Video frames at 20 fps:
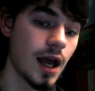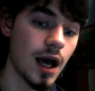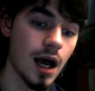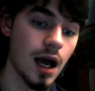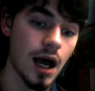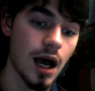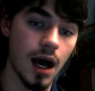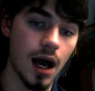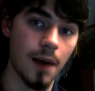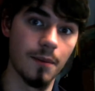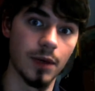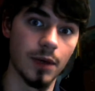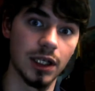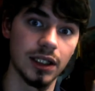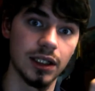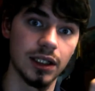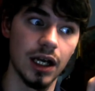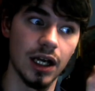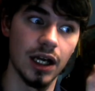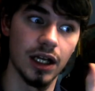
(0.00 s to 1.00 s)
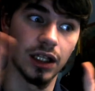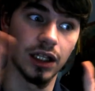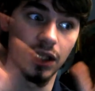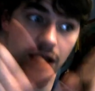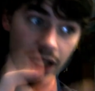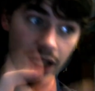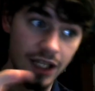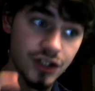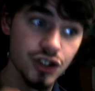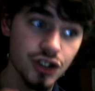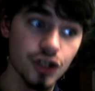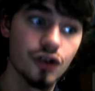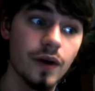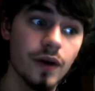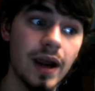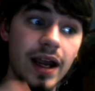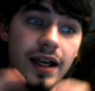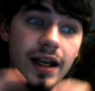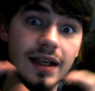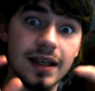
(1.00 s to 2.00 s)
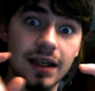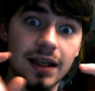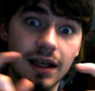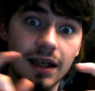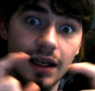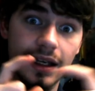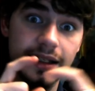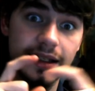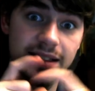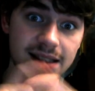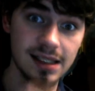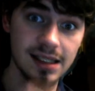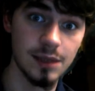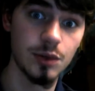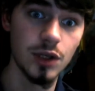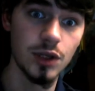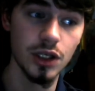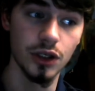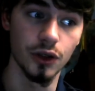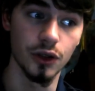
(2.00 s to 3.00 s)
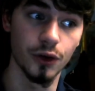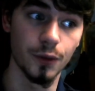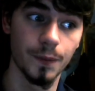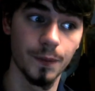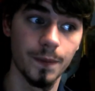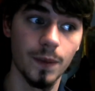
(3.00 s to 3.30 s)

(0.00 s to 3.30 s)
um, a lesser grade CPU,